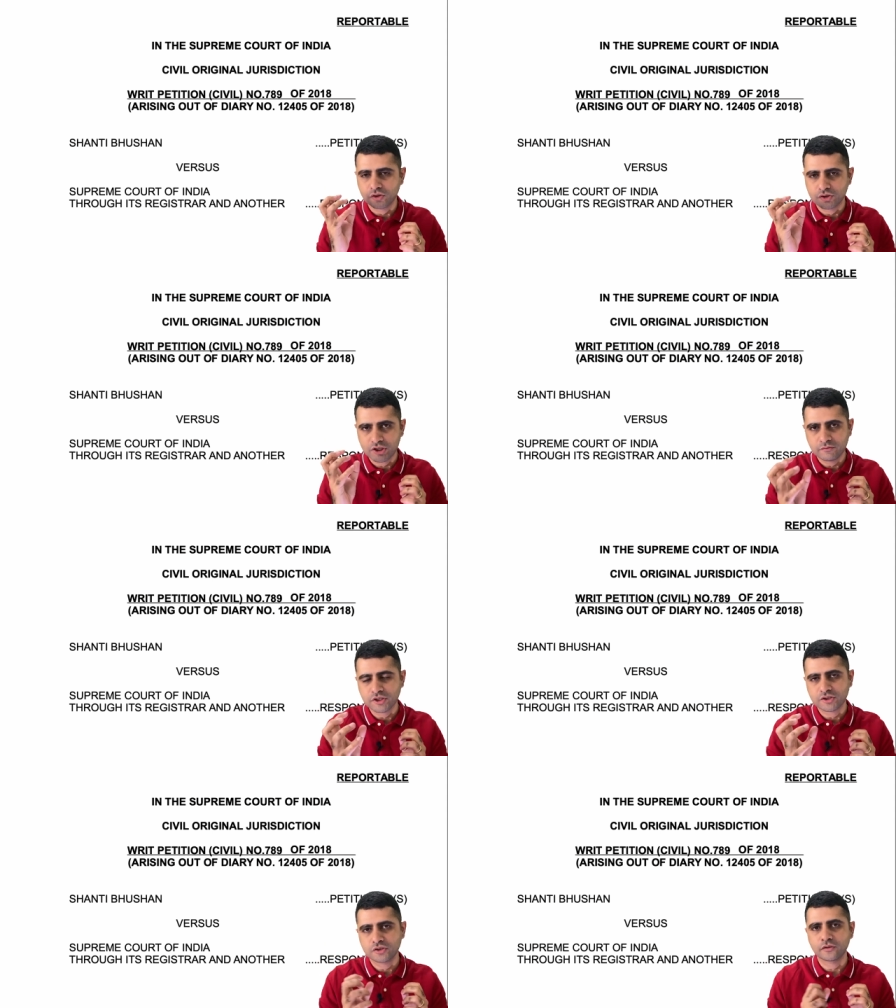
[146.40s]
Chief
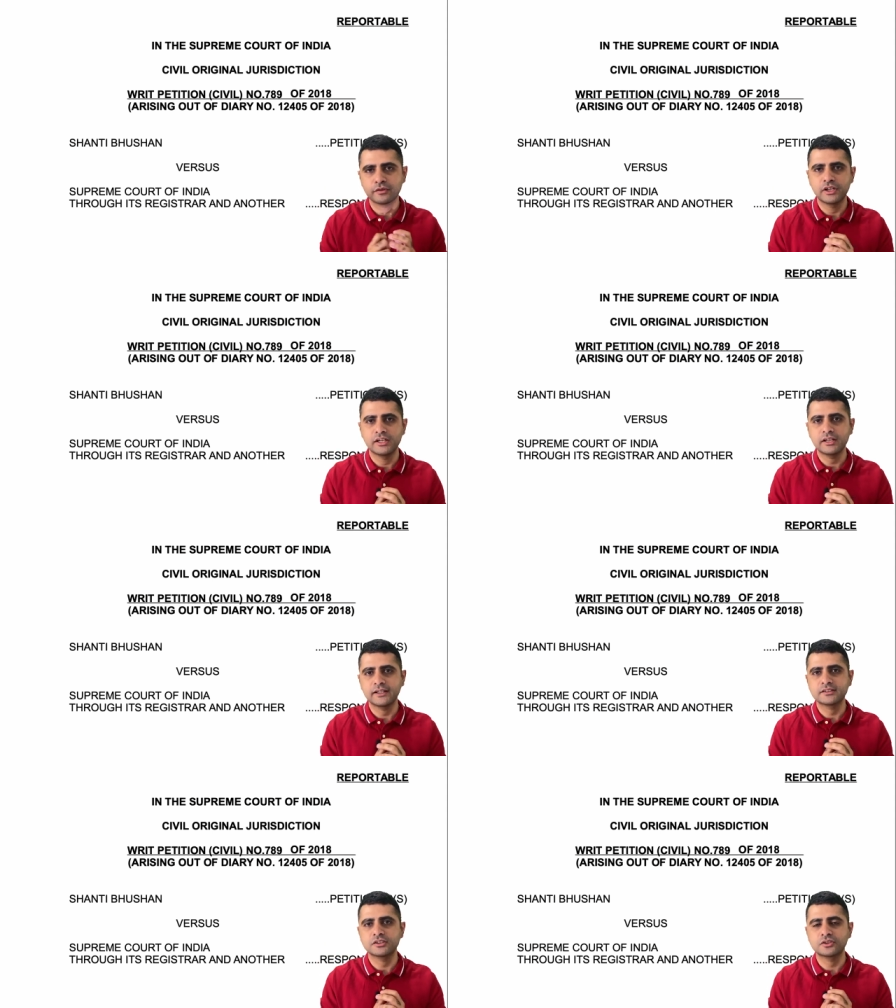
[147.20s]
Justice of India
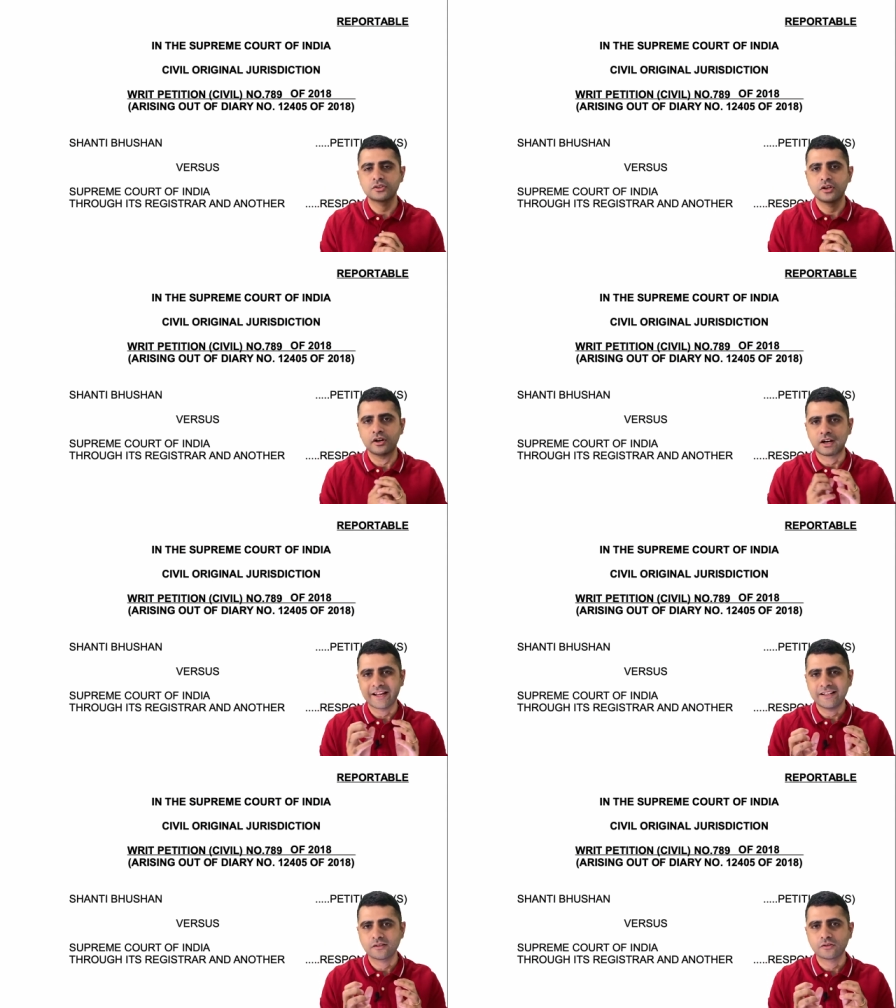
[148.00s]
gets the
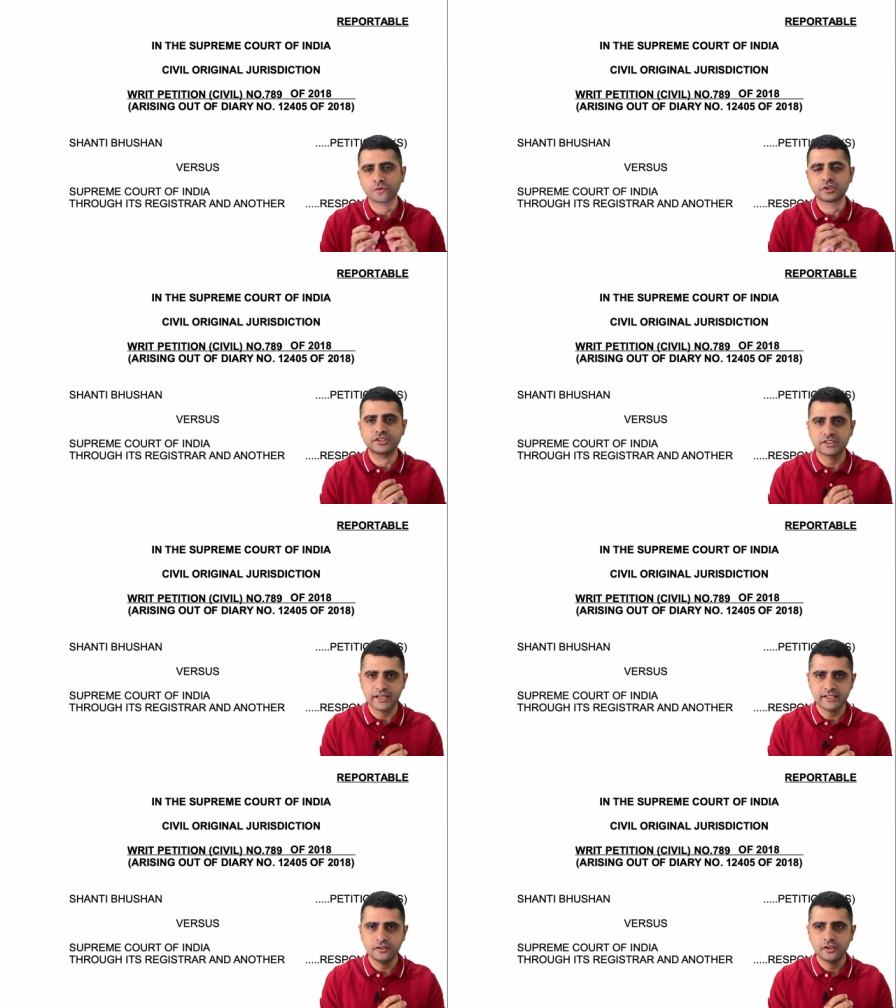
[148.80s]
right to
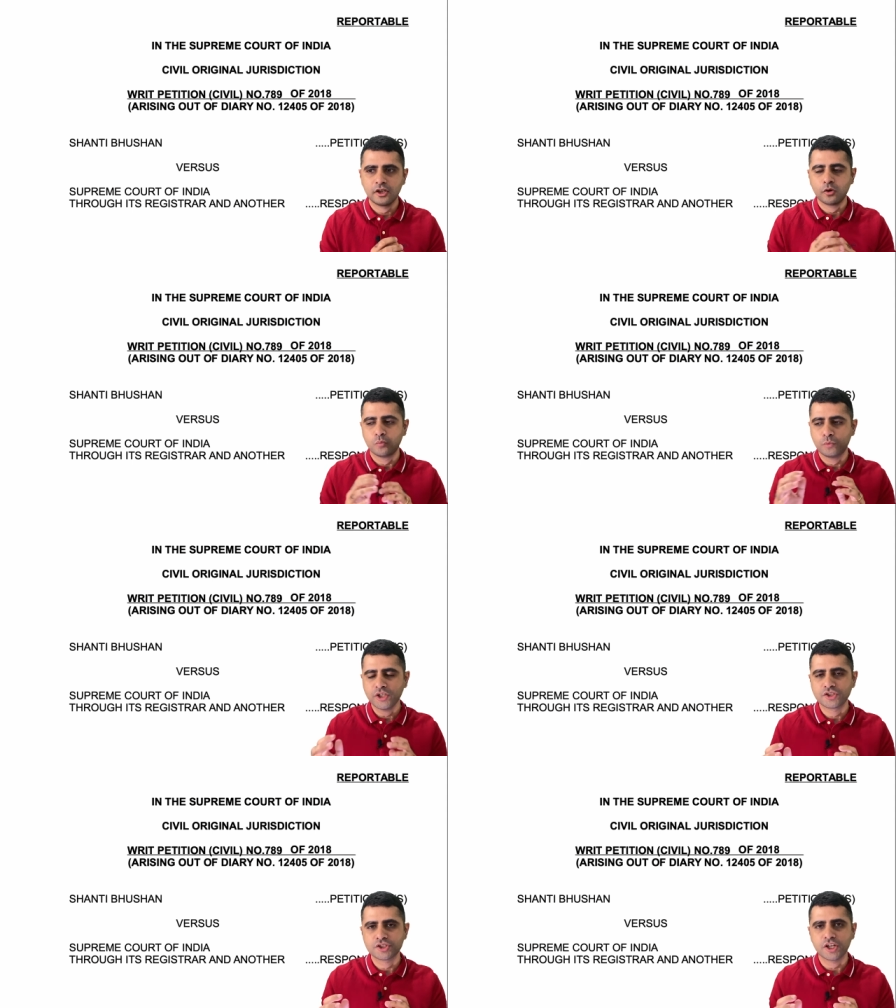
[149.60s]
decide
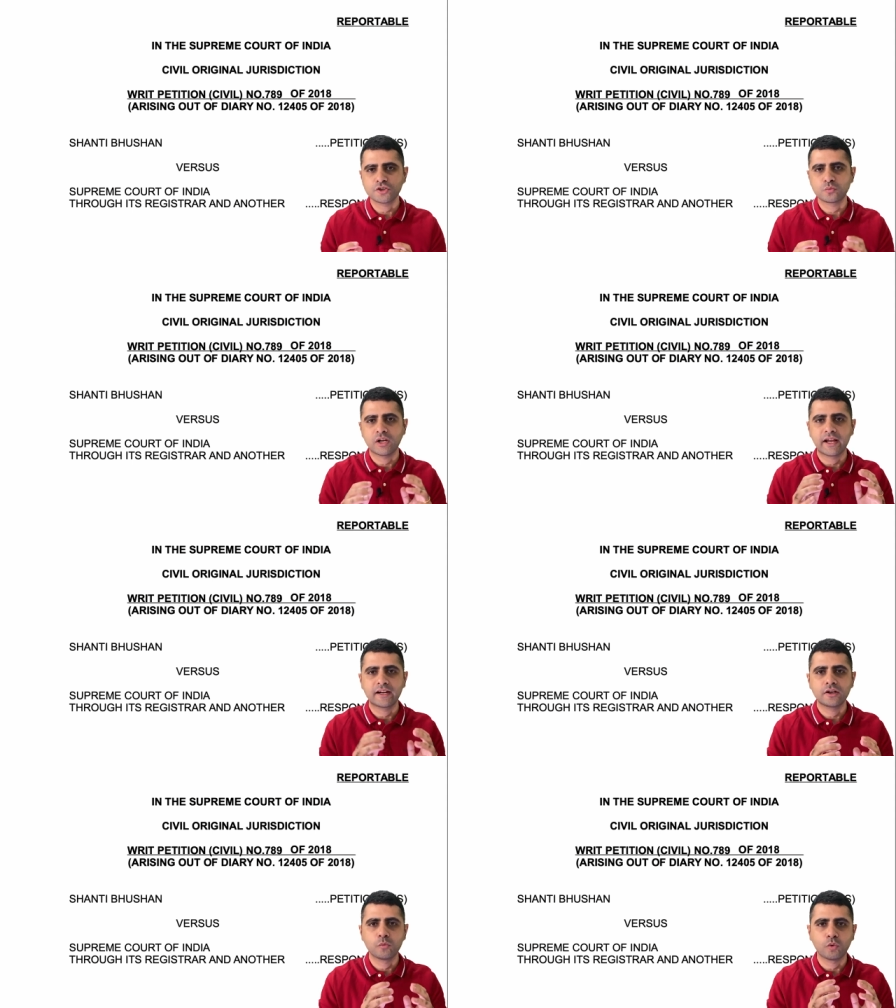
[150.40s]
which judge will
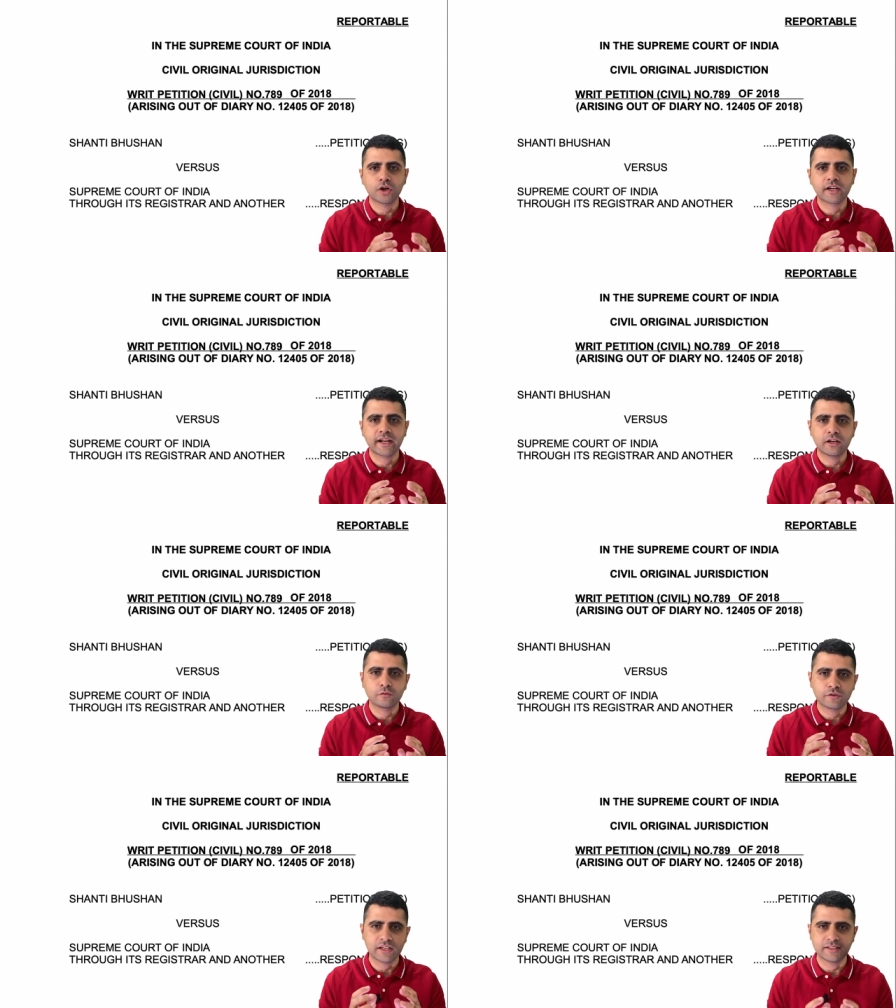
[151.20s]
handle what kind
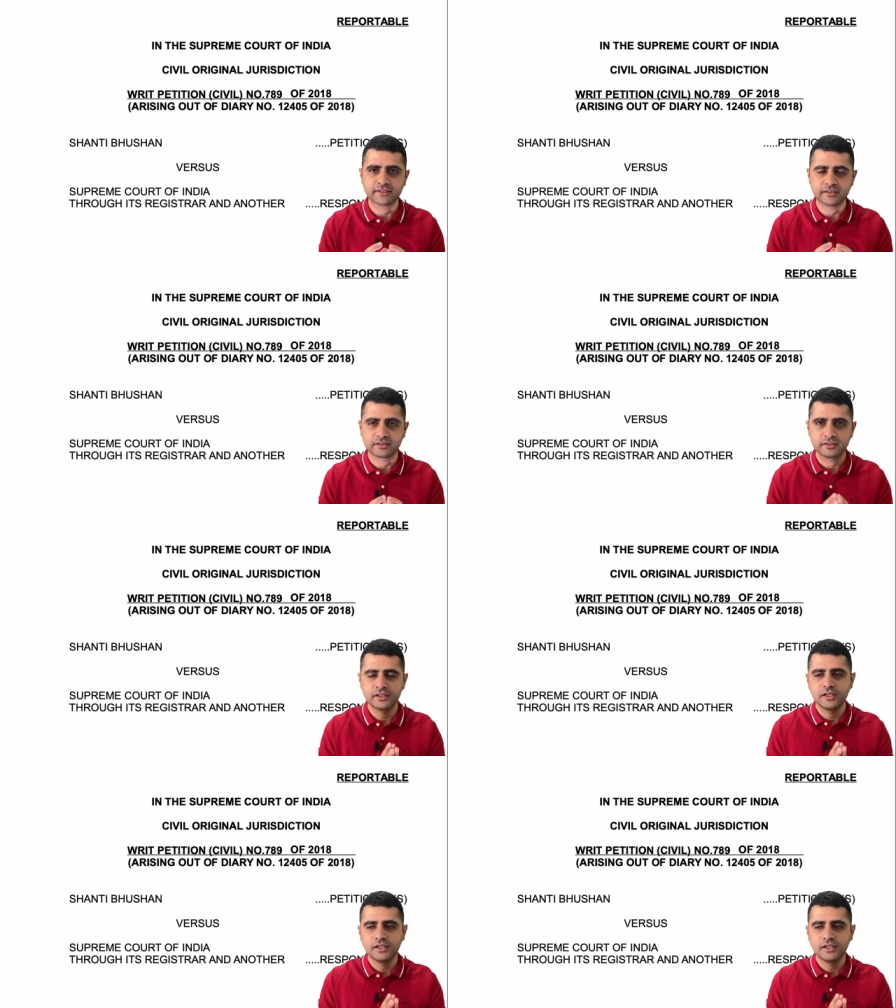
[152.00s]
of cases.